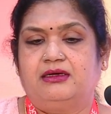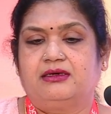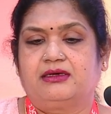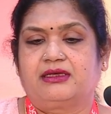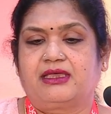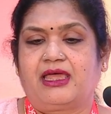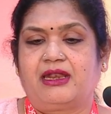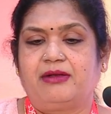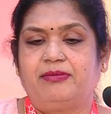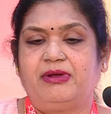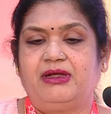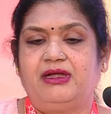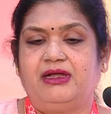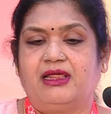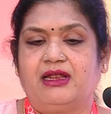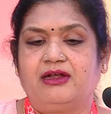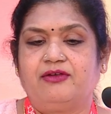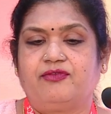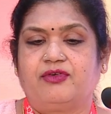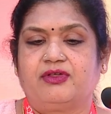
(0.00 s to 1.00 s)
can be
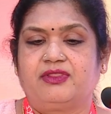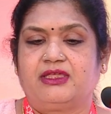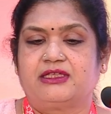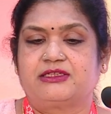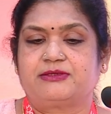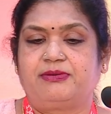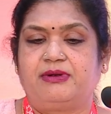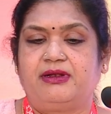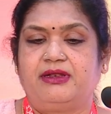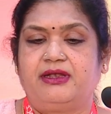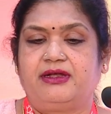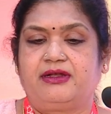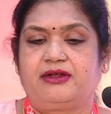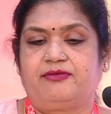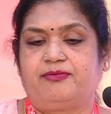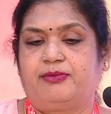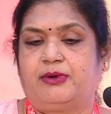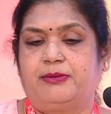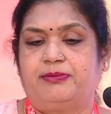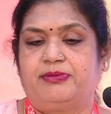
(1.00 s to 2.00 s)
done for the explanatory
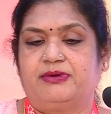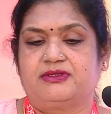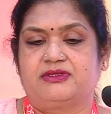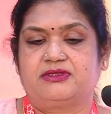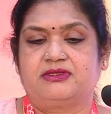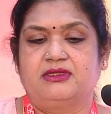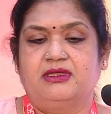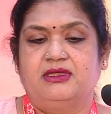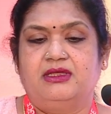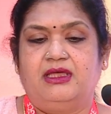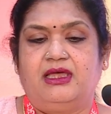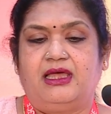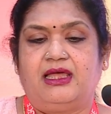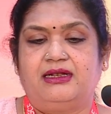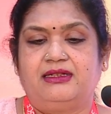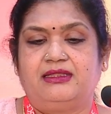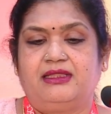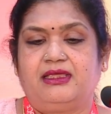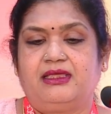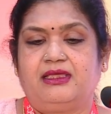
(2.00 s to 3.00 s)
purpose,
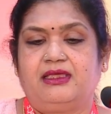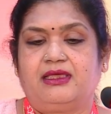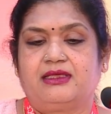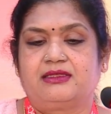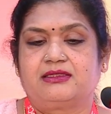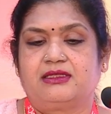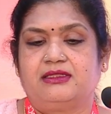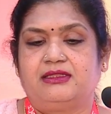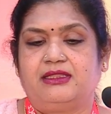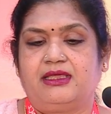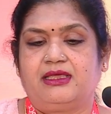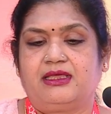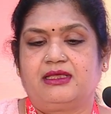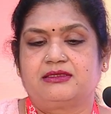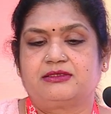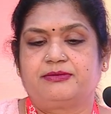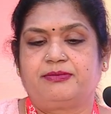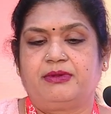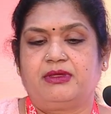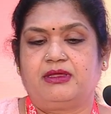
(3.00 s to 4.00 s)
and
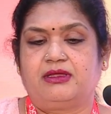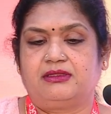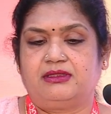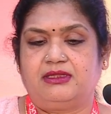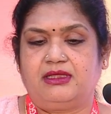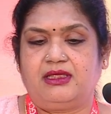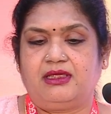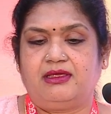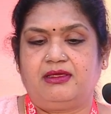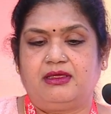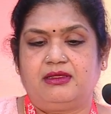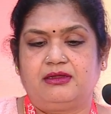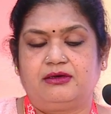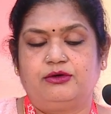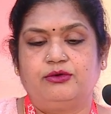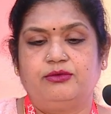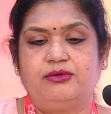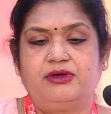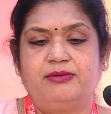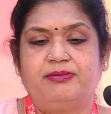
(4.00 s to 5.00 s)
they
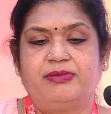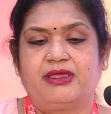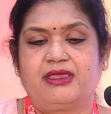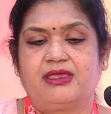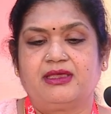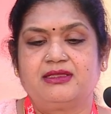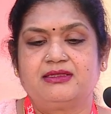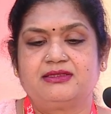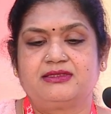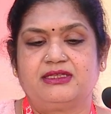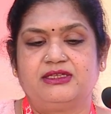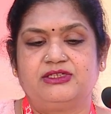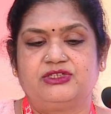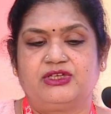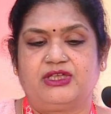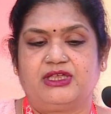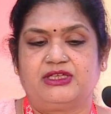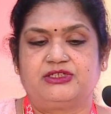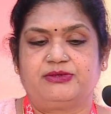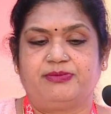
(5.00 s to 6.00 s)
do it by a
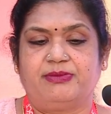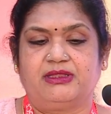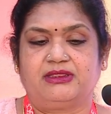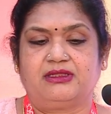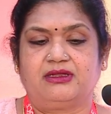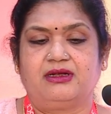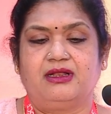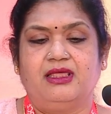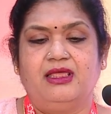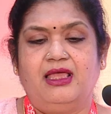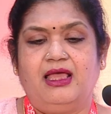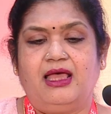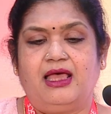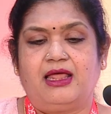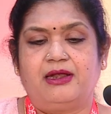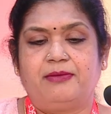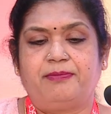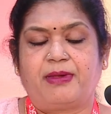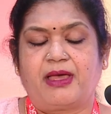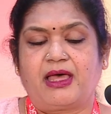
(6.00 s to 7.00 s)
CGH method.
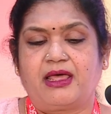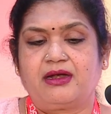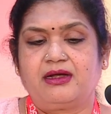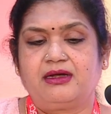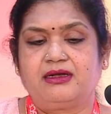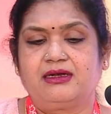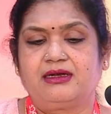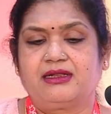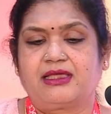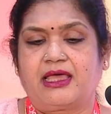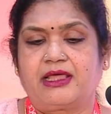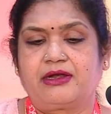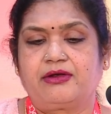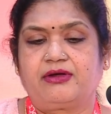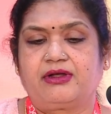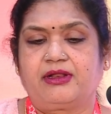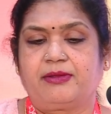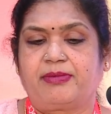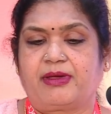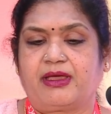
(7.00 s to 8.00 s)
And parental
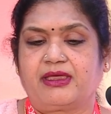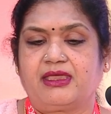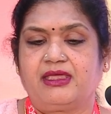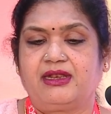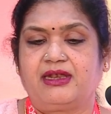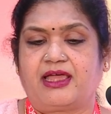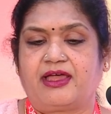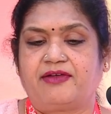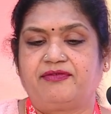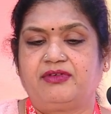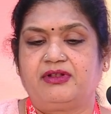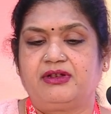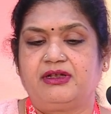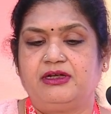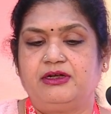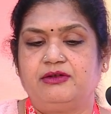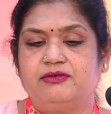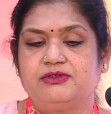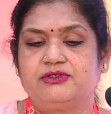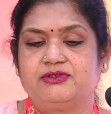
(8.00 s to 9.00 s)
karyotype again after
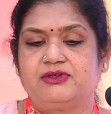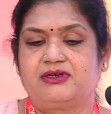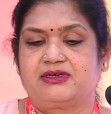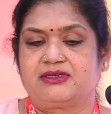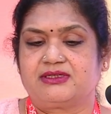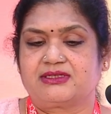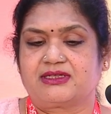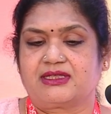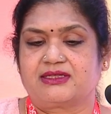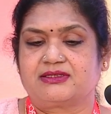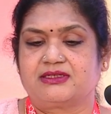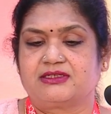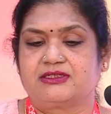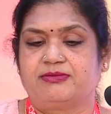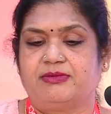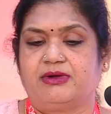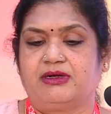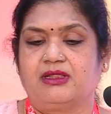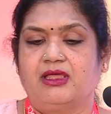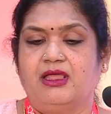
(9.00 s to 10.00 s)
individual risk
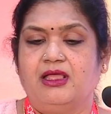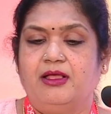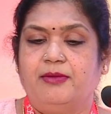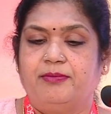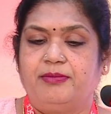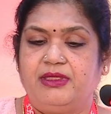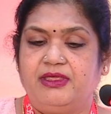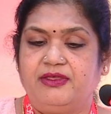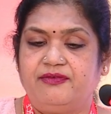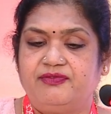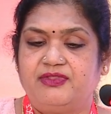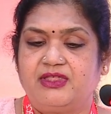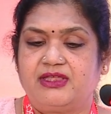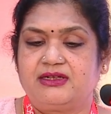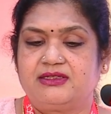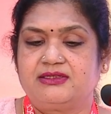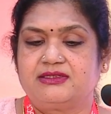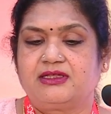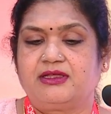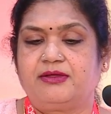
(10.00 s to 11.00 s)
assessment. If there
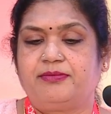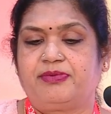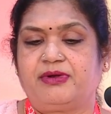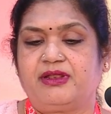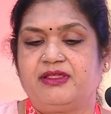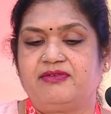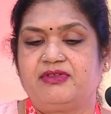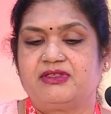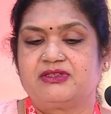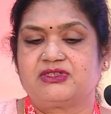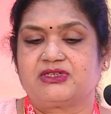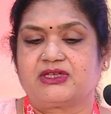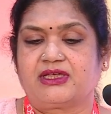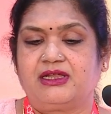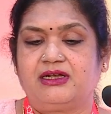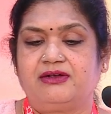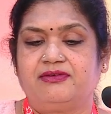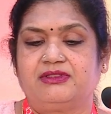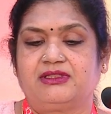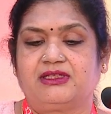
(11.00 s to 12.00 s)
is a previous
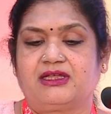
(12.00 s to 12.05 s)
child with